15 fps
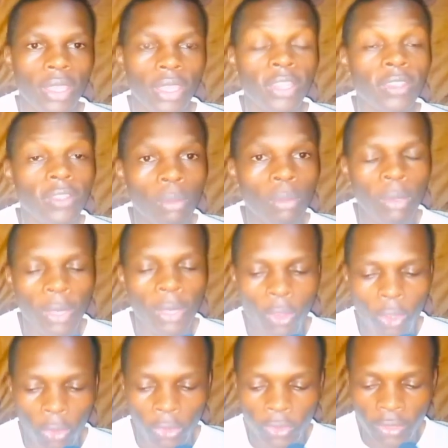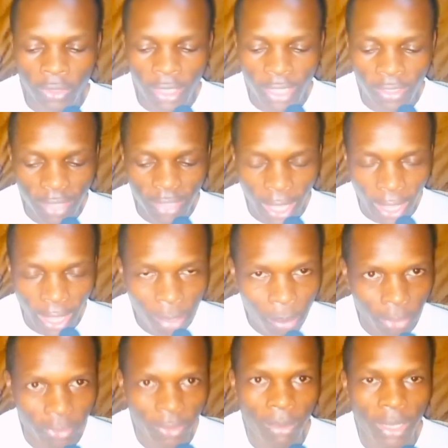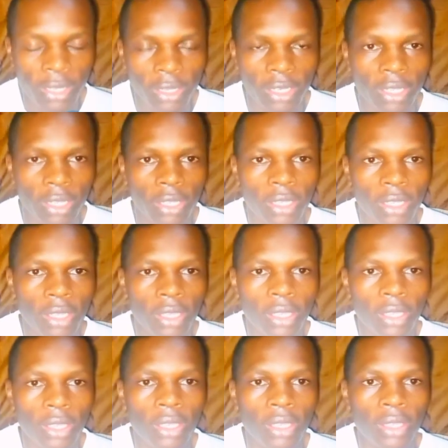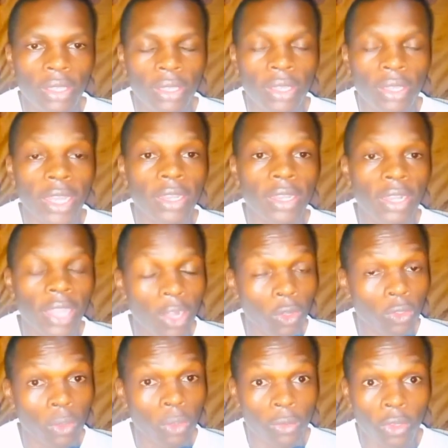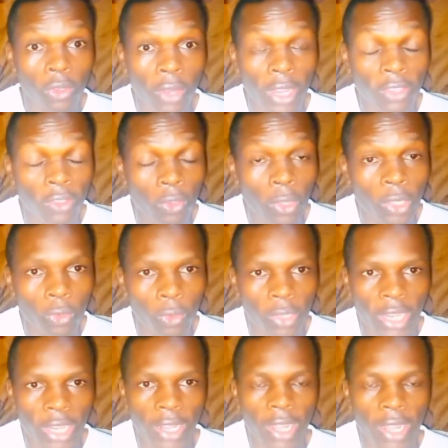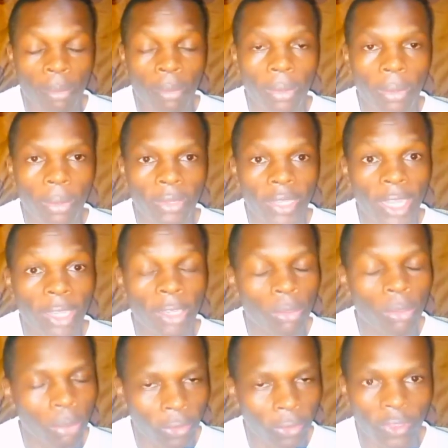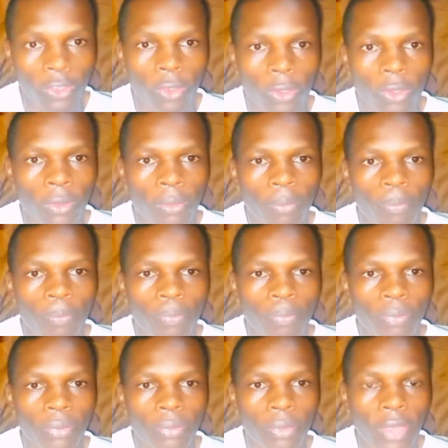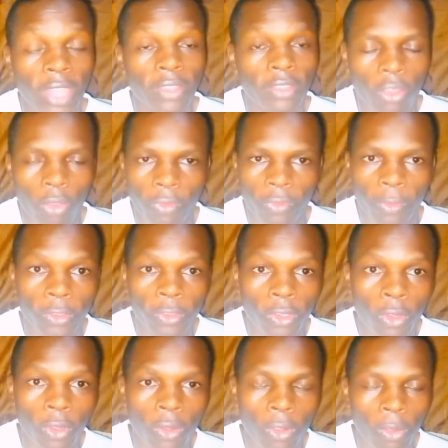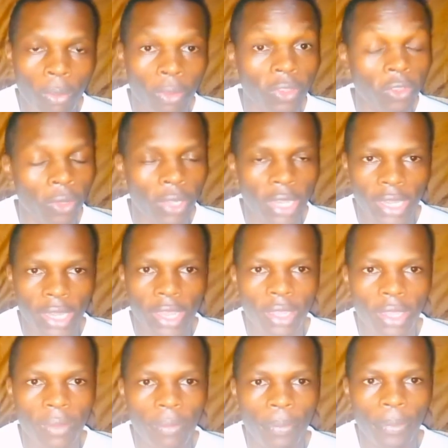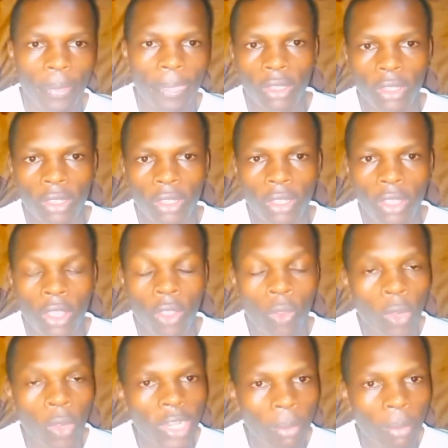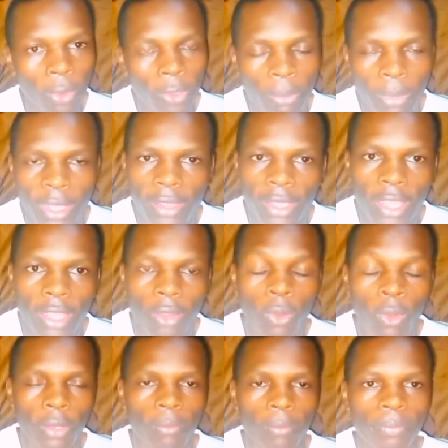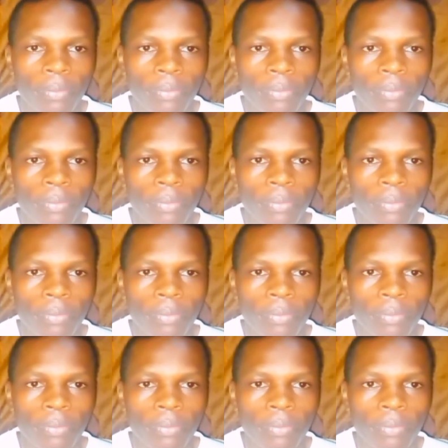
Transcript: it is simply because there is a high possibility that Kalonzo Musyoka is going to take up that position as the official opposition leader. What about Martha Karua?